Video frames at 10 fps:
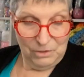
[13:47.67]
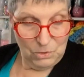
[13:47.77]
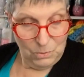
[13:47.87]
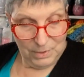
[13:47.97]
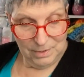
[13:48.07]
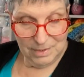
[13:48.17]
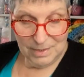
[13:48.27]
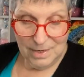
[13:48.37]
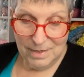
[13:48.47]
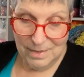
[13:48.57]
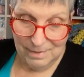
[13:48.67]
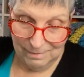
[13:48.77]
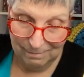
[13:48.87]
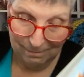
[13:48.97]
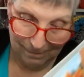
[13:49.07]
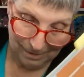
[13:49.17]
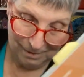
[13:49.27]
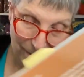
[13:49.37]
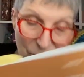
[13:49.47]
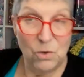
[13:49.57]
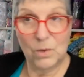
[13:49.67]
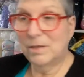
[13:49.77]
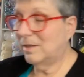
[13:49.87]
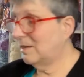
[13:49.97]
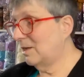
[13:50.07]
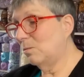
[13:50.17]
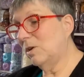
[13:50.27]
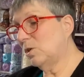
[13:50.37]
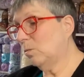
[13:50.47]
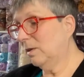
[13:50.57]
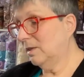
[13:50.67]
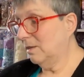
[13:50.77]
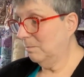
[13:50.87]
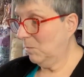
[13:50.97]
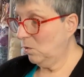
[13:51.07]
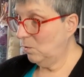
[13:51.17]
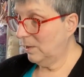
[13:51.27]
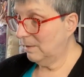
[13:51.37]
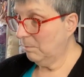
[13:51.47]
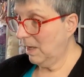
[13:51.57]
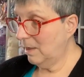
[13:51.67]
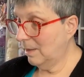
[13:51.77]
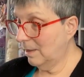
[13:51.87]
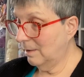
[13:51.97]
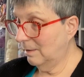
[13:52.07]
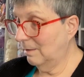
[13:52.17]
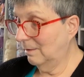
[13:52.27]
you can see which one Moo is making,